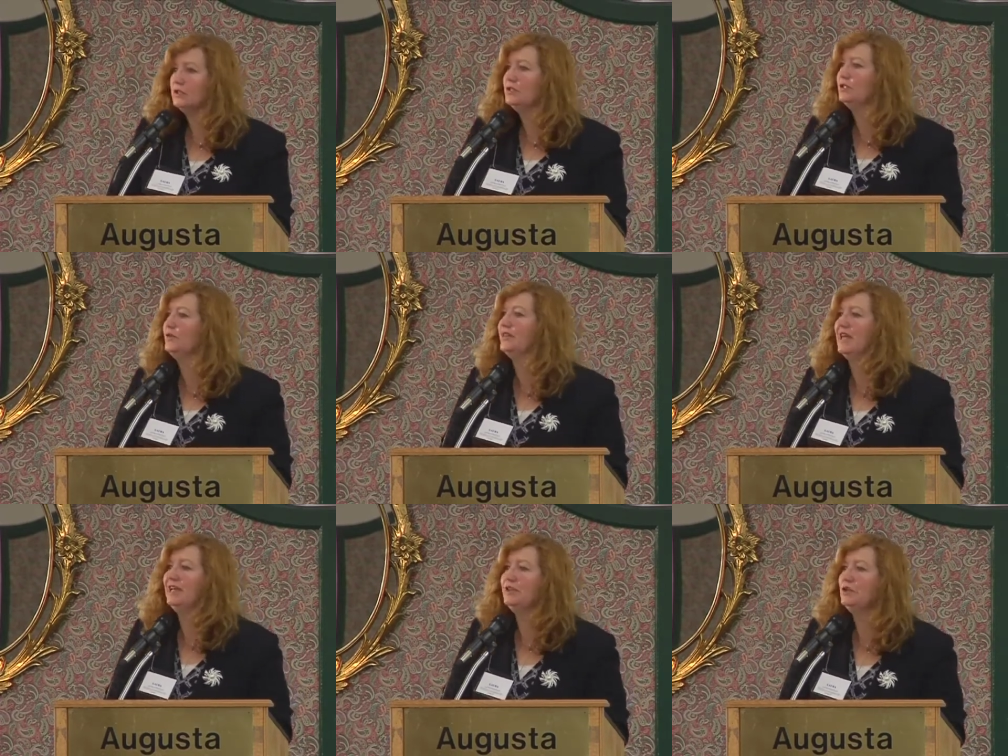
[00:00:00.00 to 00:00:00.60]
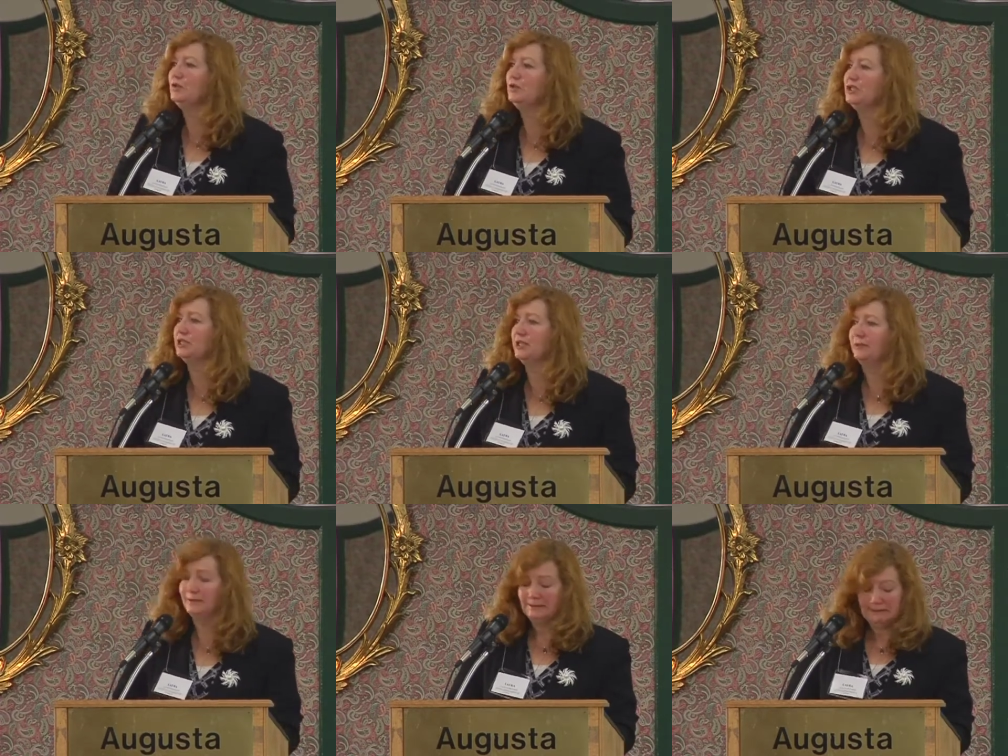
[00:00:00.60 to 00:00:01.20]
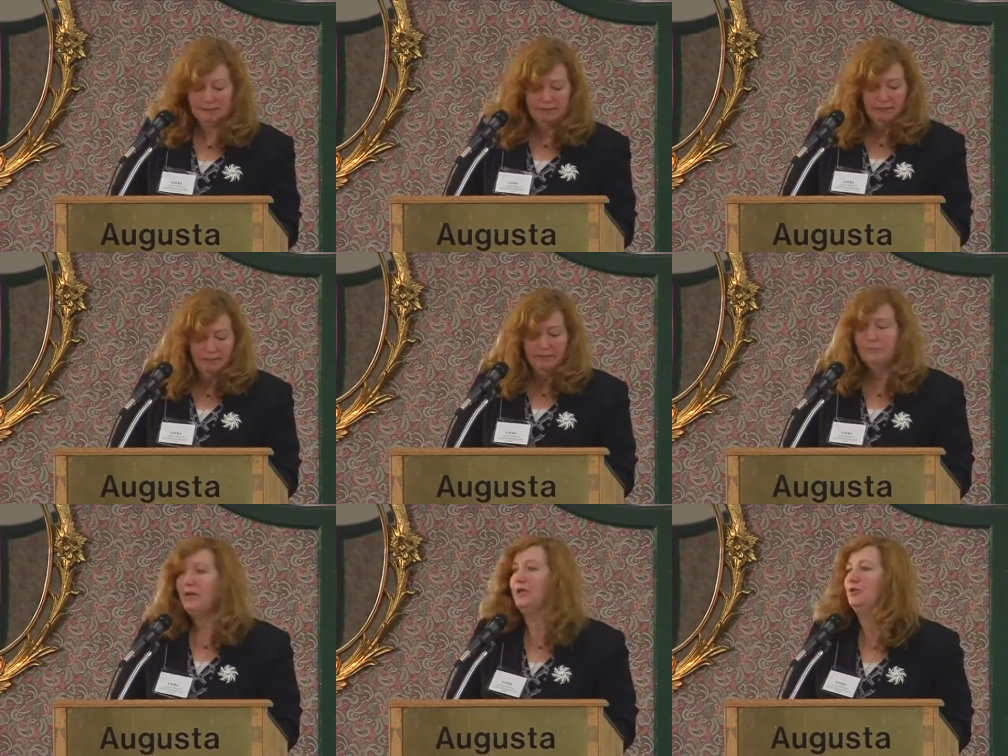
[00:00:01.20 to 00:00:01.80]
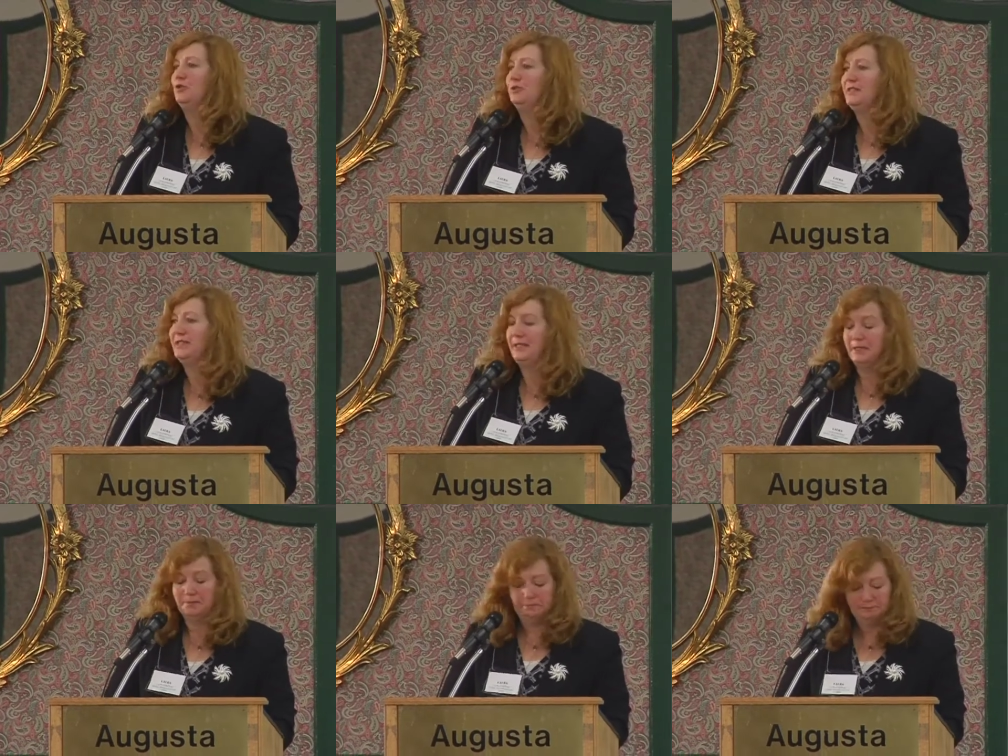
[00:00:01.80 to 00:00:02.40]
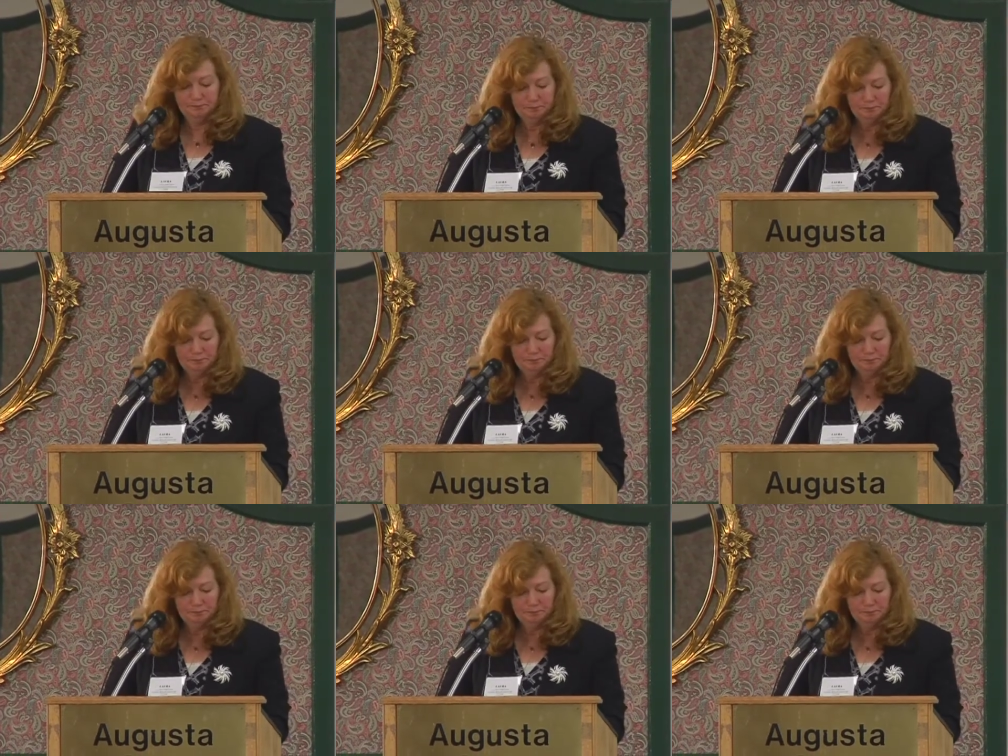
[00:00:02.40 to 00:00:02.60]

So thank you, Jill, and your team.